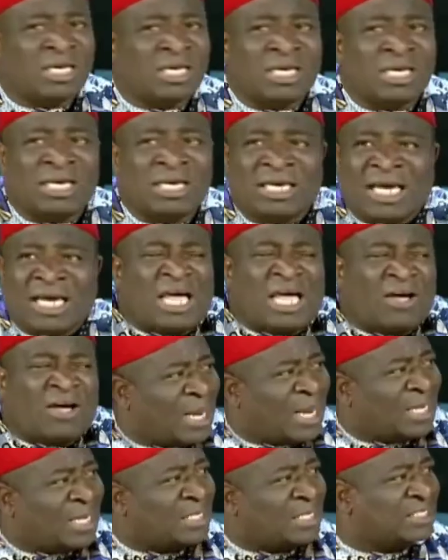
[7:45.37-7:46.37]
It can't
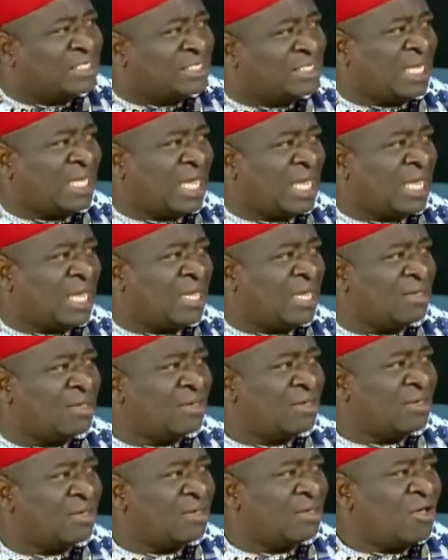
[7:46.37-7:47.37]
happen at the center.
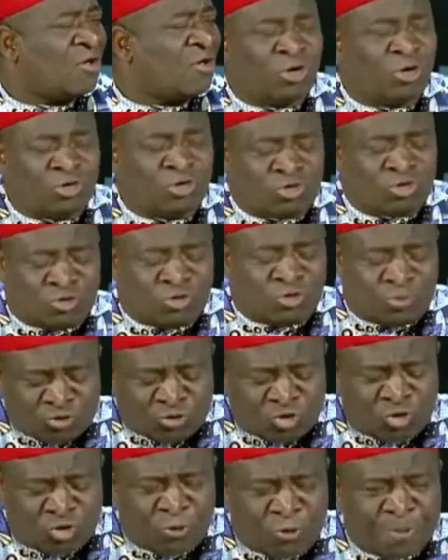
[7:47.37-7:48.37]
For you to be able
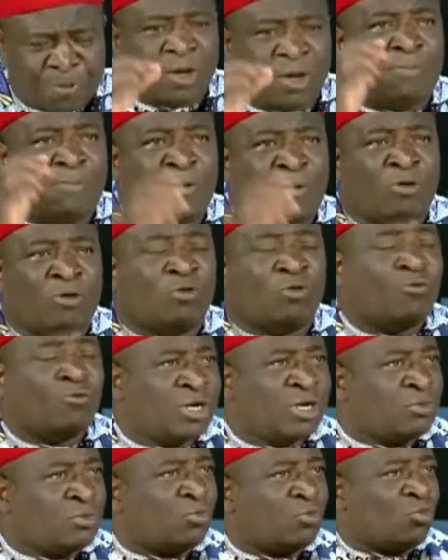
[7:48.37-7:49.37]
to,
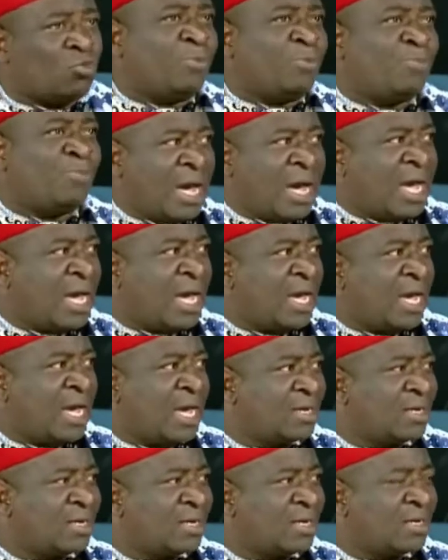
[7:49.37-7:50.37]
for power,
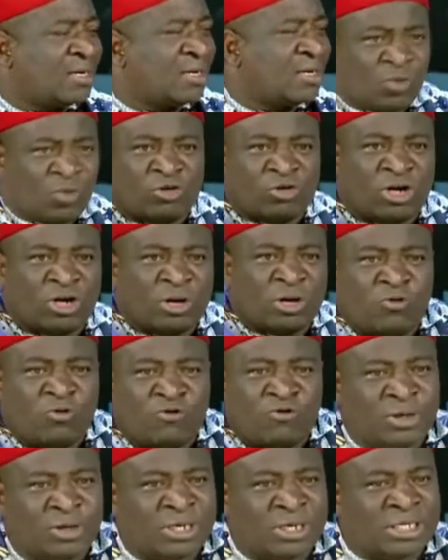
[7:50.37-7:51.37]
we need to remove
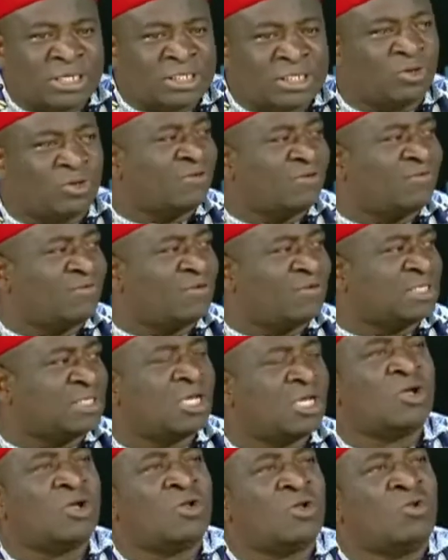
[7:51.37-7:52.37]
it from the exclusive list.
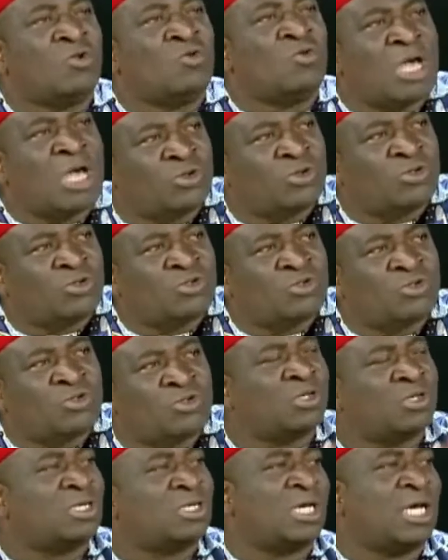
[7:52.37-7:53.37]
Look at what
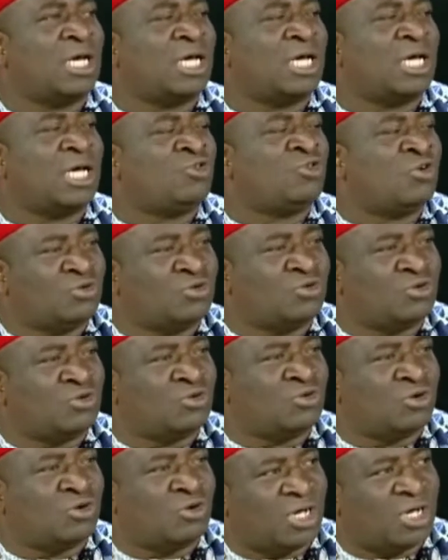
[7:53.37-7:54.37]

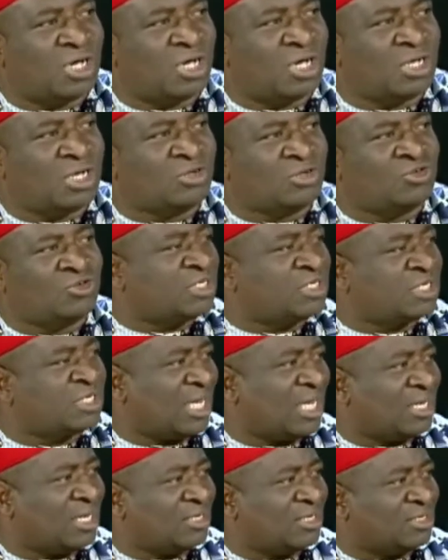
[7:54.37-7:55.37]
geometric,
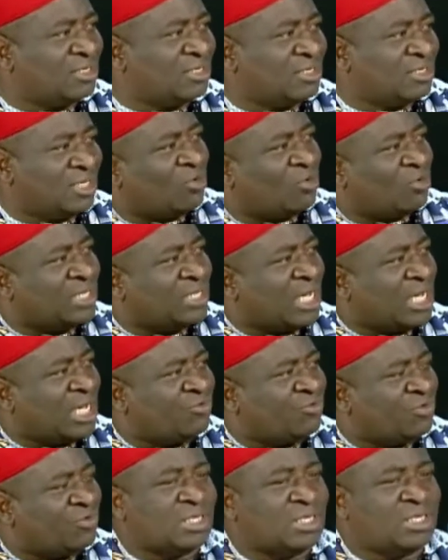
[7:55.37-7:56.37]
what they are
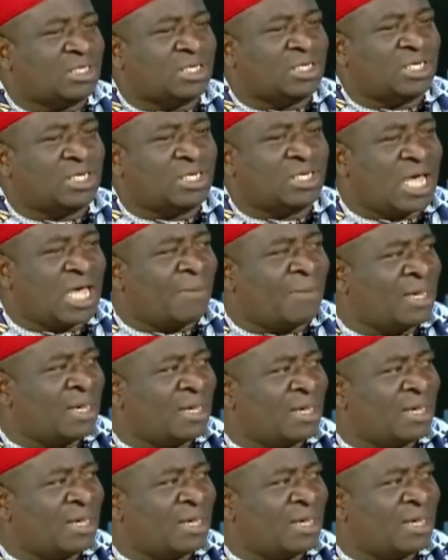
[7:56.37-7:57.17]
doing in Aba.